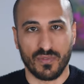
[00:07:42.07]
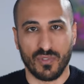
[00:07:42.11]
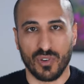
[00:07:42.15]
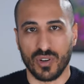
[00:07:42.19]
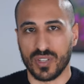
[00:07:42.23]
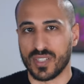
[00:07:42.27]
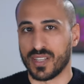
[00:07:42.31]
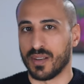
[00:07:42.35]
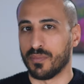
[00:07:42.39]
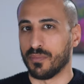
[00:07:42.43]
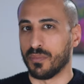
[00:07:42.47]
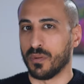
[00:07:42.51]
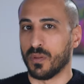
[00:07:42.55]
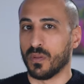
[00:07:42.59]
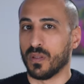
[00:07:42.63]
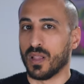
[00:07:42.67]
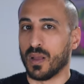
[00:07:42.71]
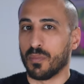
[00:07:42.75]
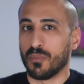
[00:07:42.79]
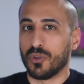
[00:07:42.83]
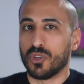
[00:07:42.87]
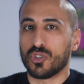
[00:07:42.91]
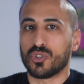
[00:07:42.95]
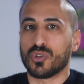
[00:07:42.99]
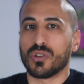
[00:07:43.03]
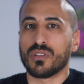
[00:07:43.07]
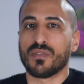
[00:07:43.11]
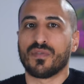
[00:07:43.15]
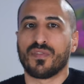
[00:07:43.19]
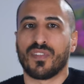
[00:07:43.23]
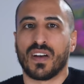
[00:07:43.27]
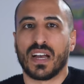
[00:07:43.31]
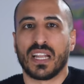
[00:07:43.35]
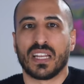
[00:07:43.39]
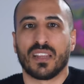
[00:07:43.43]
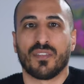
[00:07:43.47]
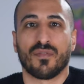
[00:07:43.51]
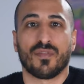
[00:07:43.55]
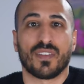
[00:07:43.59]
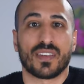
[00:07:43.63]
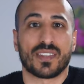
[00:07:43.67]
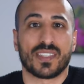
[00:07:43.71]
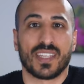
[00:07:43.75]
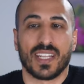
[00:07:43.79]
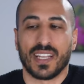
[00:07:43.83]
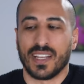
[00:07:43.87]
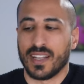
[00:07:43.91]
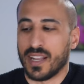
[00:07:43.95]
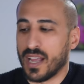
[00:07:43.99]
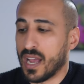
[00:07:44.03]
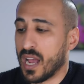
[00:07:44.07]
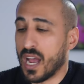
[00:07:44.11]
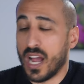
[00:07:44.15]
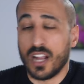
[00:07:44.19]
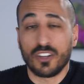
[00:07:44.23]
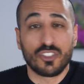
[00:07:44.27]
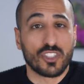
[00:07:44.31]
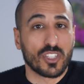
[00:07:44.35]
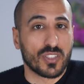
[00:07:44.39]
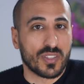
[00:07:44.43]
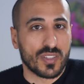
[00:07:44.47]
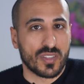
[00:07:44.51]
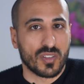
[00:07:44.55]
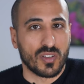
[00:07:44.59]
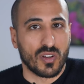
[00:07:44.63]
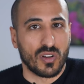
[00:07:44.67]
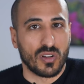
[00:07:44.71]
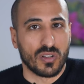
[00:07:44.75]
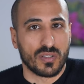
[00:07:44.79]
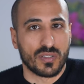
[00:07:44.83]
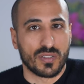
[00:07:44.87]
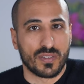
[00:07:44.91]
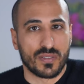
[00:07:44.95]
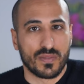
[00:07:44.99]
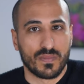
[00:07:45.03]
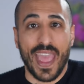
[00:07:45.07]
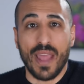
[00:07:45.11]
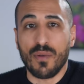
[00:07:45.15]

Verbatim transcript: For example, a mutual fund investing in 100 stocks